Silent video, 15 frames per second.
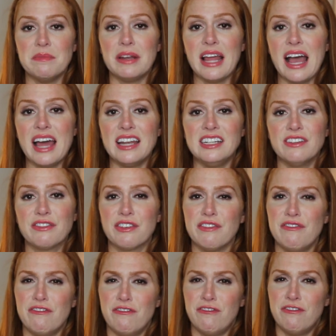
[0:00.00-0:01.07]
but it had a
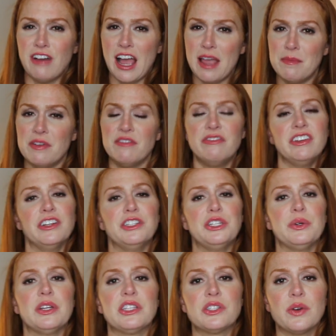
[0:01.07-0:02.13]
different vibe and feel
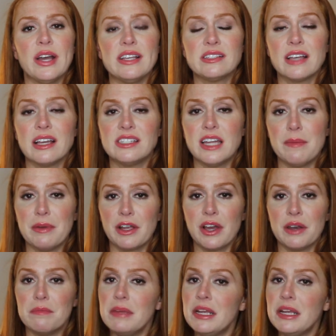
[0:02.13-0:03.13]
to it. So I sized up and got a